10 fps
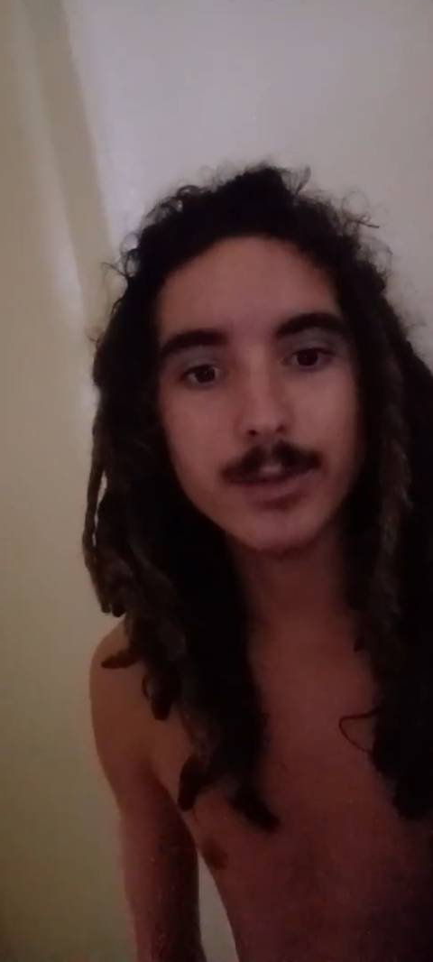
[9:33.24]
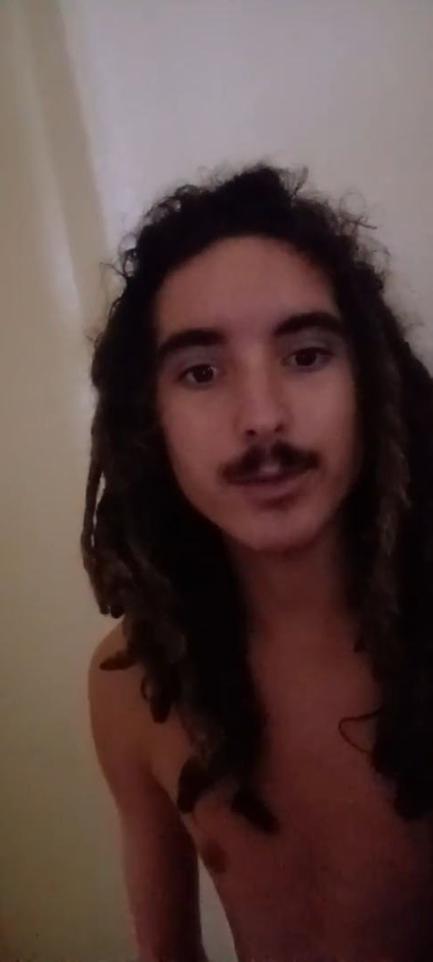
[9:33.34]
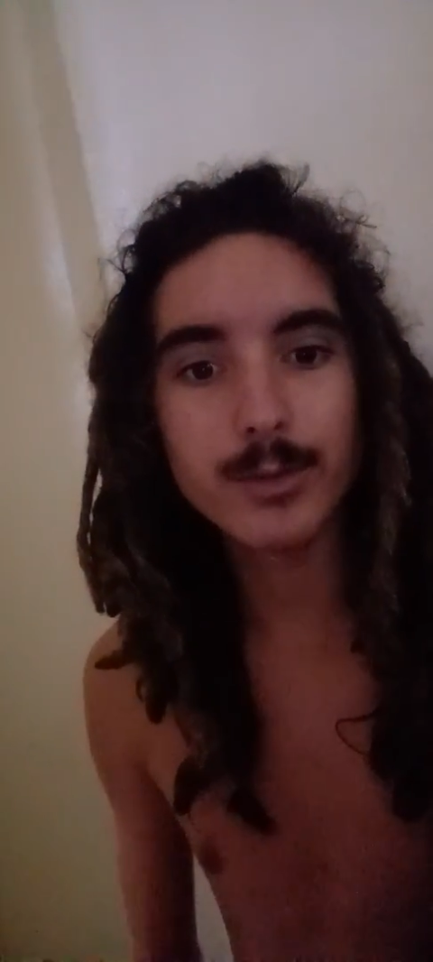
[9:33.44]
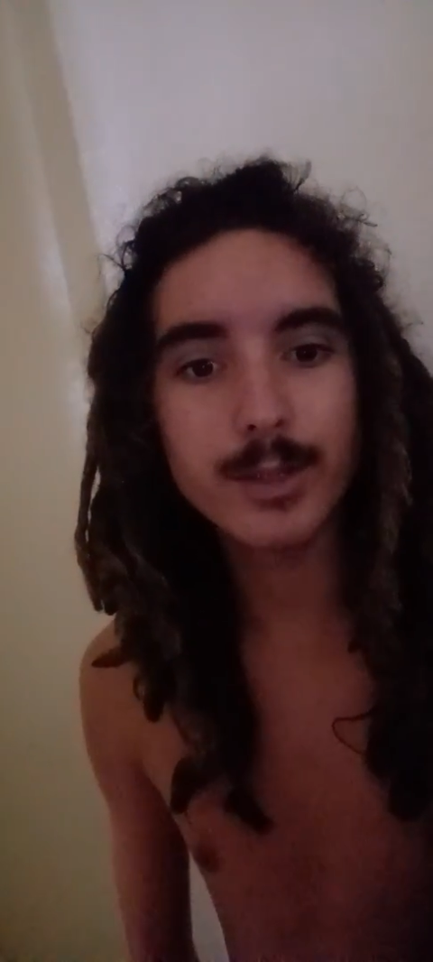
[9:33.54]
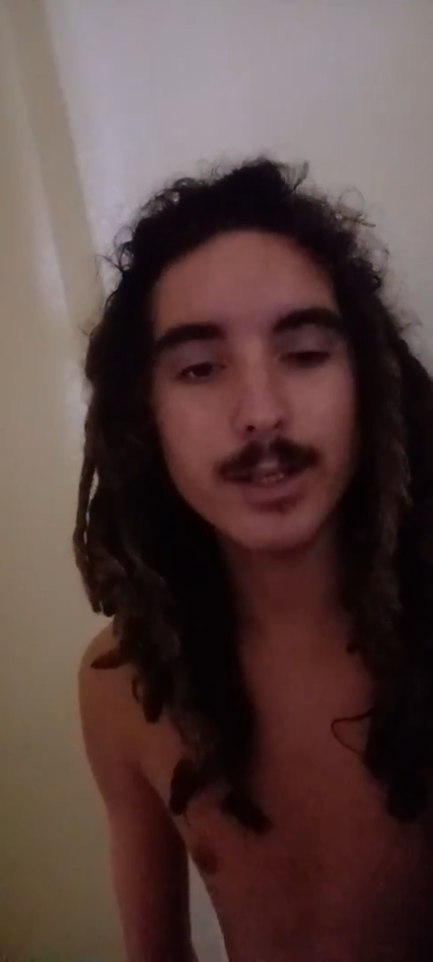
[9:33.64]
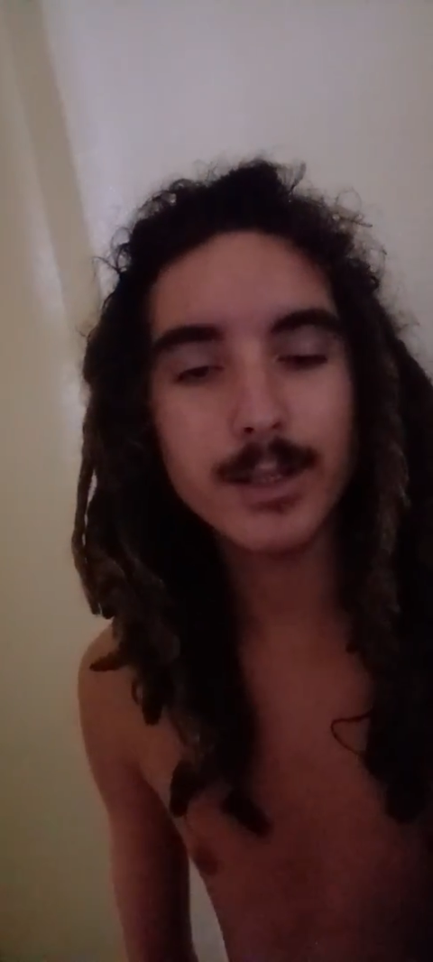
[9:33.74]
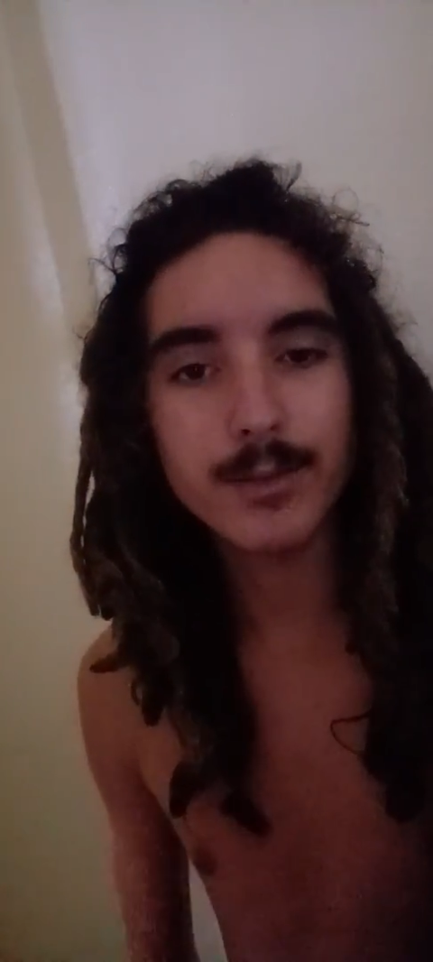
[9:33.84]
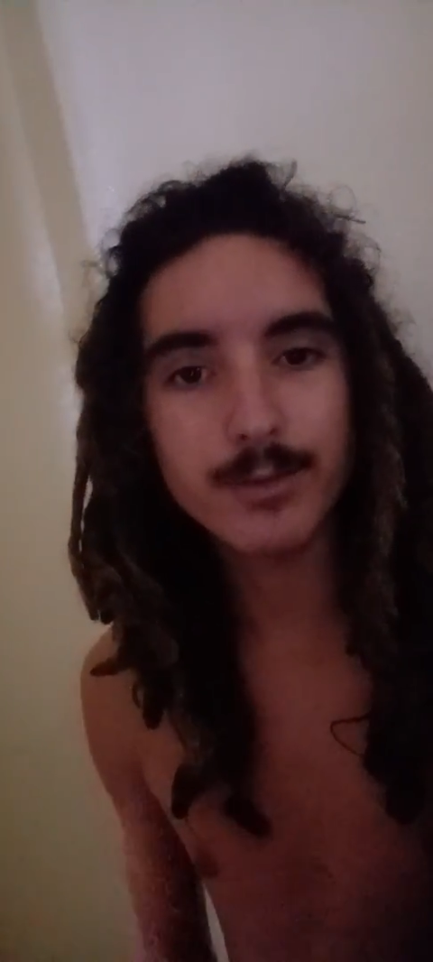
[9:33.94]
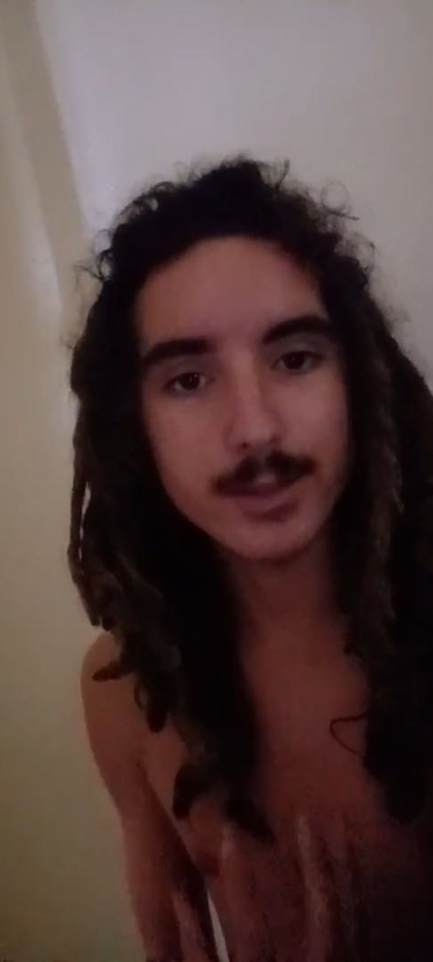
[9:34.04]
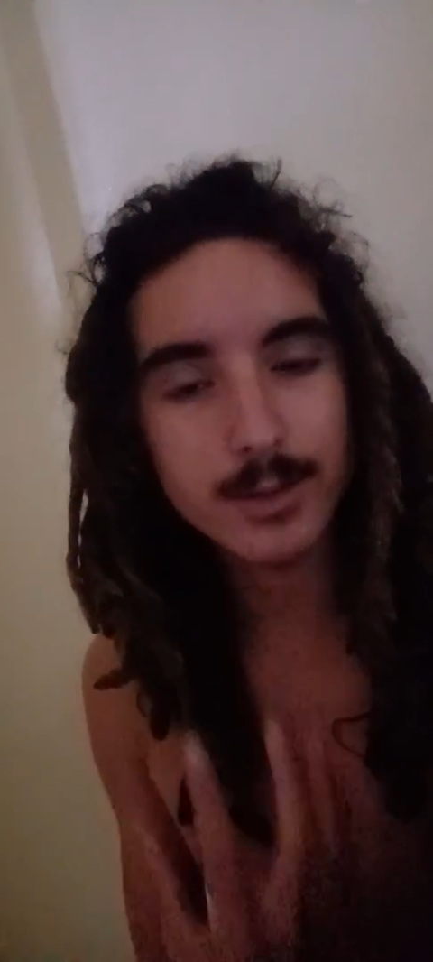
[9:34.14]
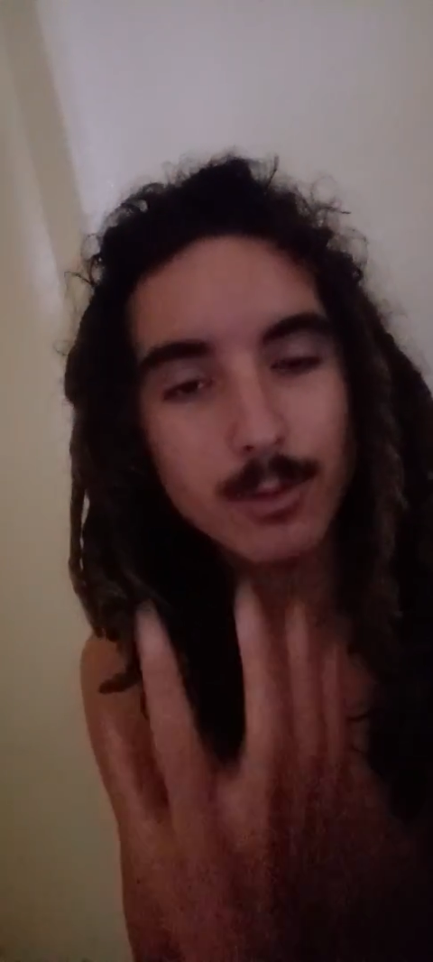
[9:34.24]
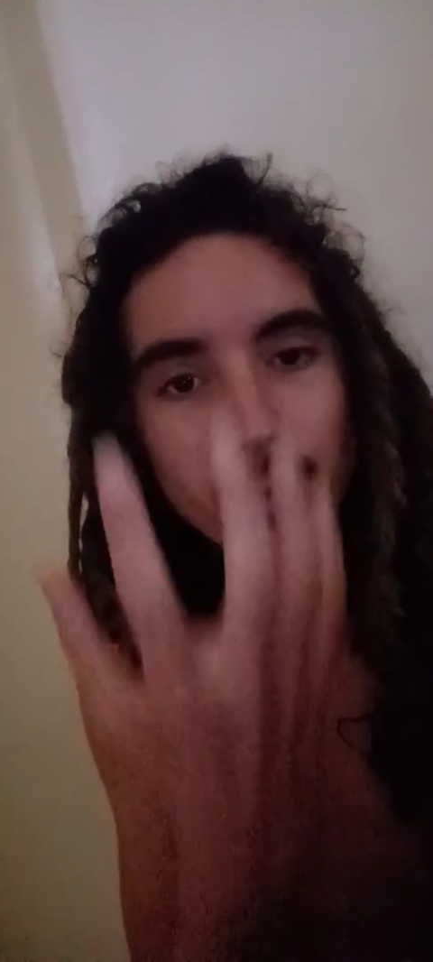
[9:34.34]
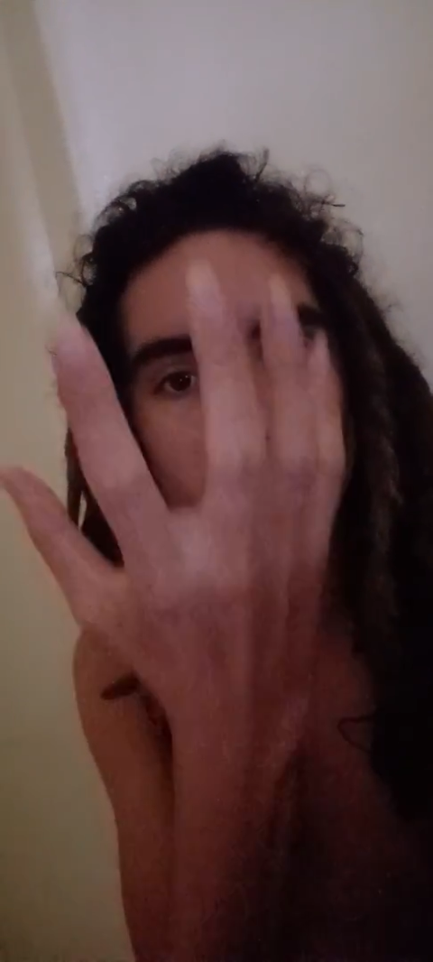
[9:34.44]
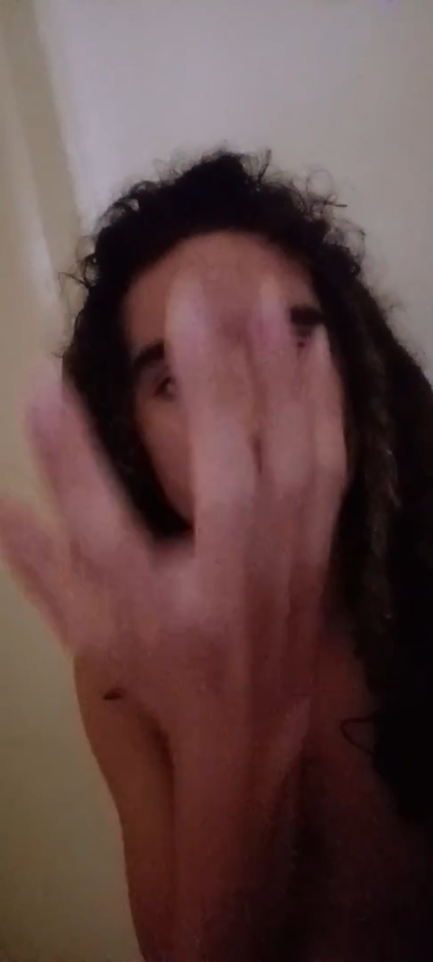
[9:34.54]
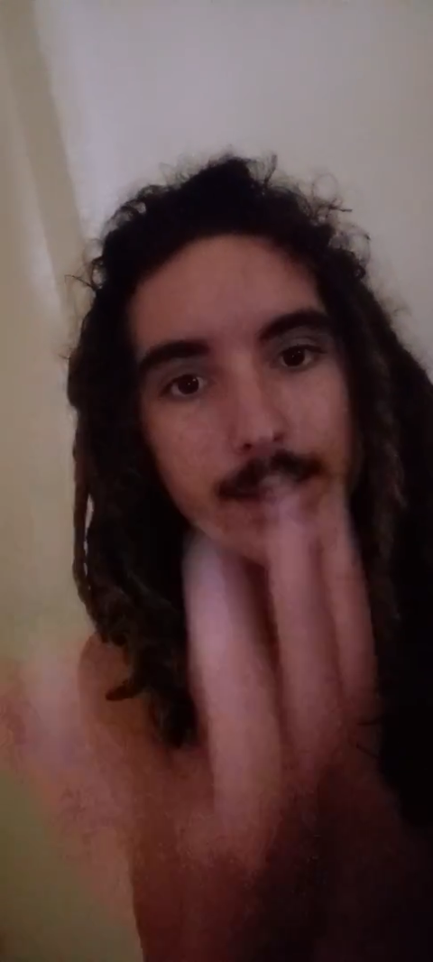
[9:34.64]
through the physical
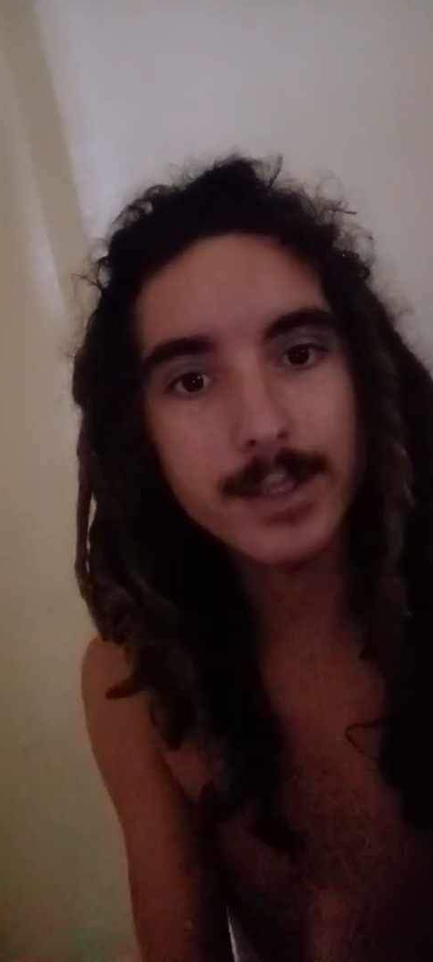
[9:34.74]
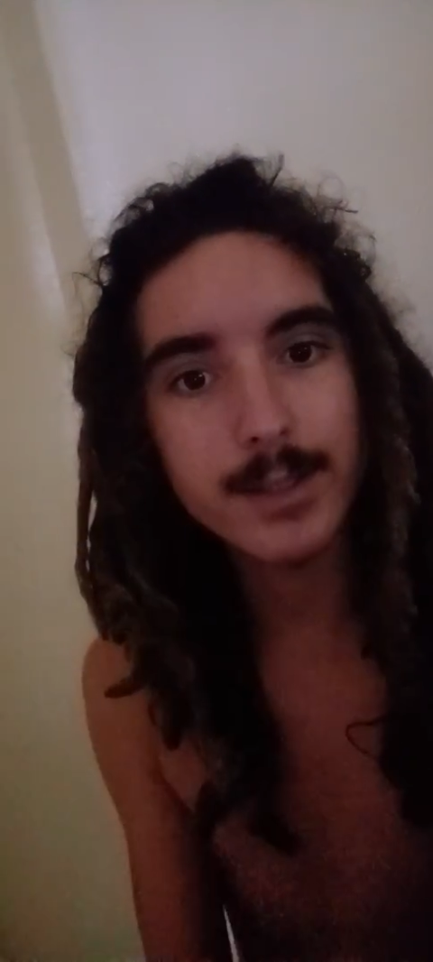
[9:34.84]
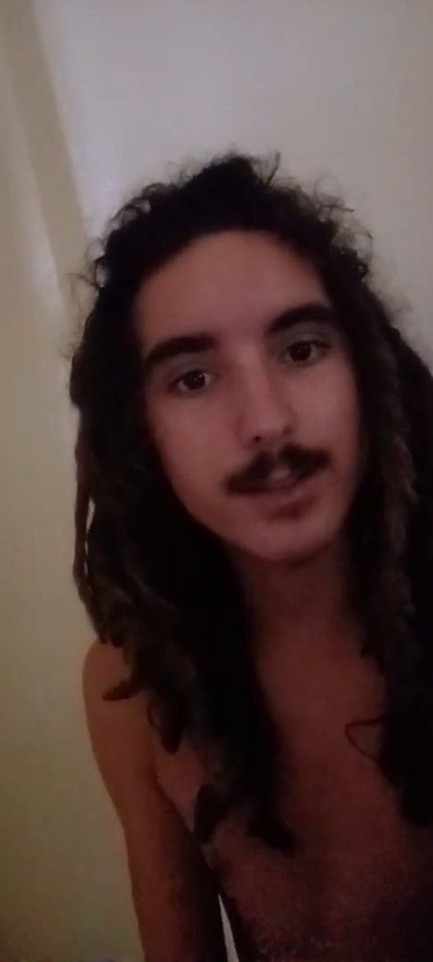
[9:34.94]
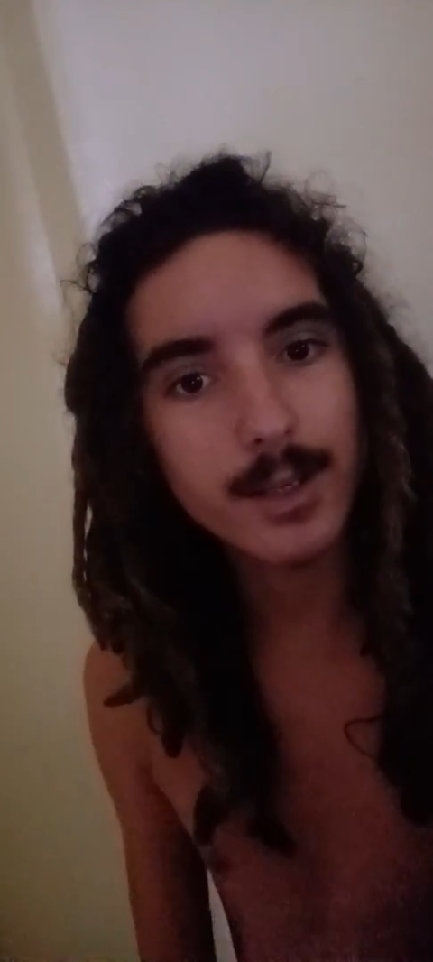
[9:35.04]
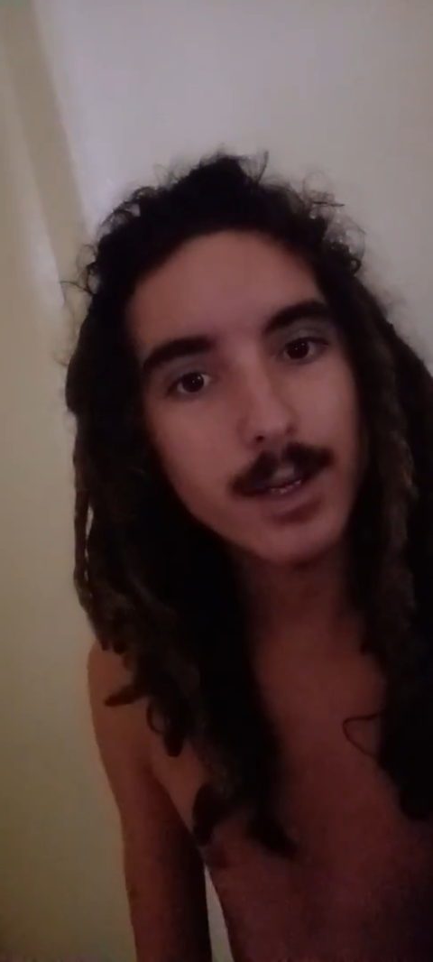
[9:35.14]
body here.